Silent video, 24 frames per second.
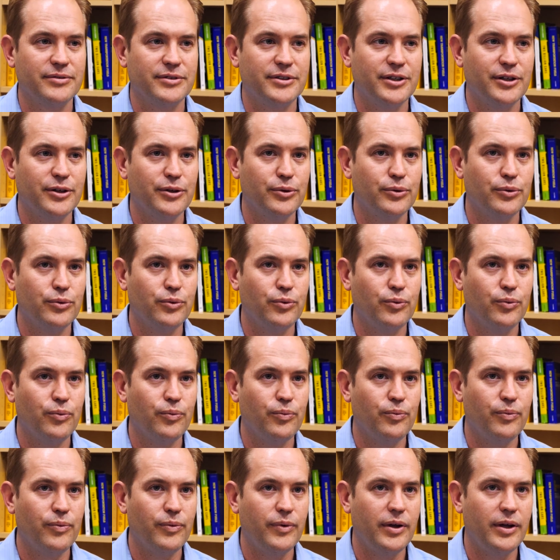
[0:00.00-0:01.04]
So
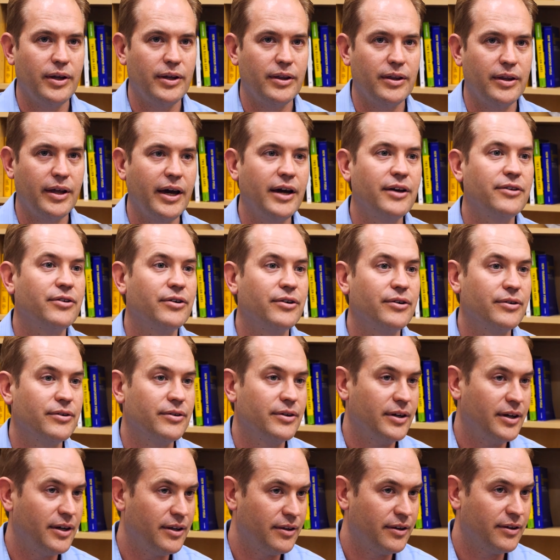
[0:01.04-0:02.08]
the answer
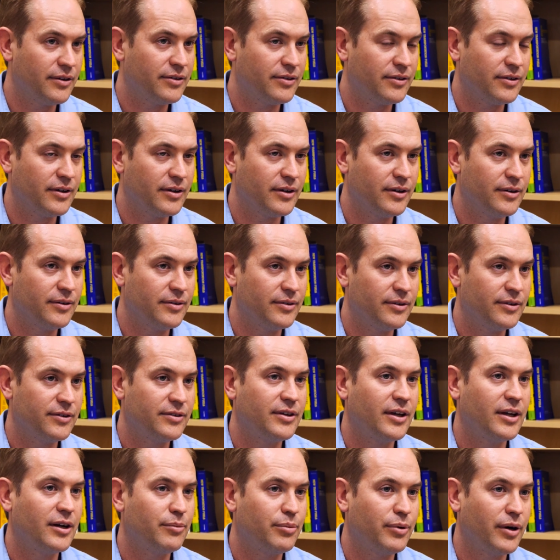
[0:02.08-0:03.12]
in this
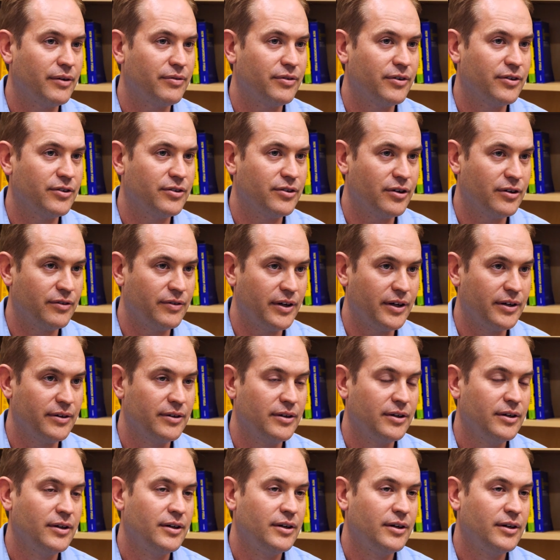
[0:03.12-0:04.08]
stated preference survey